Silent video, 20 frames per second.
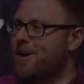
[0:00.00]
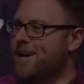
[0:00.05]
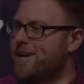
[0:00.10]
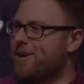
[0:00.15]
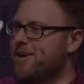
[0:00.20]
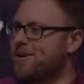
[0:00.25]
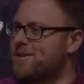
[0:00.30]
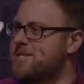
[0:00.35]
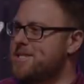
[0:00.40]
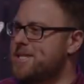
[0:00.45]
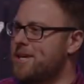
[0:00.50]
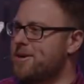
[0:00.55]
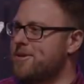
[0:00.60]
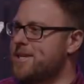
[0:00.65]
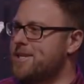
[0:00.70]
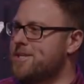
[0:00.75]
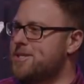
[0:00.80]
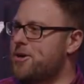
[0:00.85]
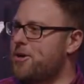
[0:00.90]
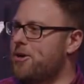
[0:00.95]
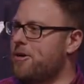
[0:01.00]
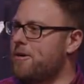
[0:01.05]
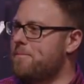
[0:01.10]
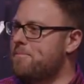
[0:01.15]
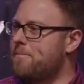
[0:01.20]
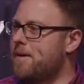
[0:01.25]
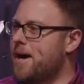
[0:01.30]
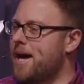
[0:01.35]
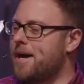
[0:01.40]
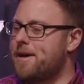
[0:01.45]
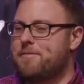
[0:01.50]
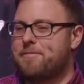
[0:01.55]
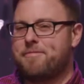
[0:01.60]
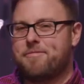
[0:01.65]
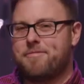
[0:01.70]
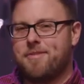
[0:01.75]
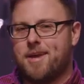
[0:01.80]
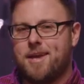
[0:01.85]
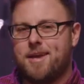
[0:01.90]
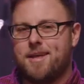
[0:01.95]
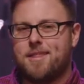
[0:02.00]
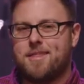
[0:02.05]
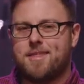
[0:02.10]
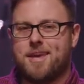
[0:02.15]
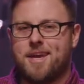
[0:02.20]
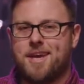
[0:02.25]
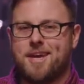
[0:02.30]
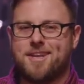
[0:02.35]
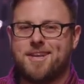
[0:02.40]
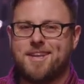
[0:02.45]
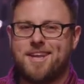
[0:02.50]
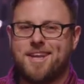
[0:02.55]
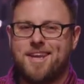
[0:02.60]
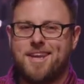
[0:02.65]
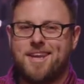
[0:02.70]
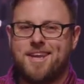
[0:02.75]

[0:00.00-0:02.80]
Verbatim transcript: in our series called By Faith, and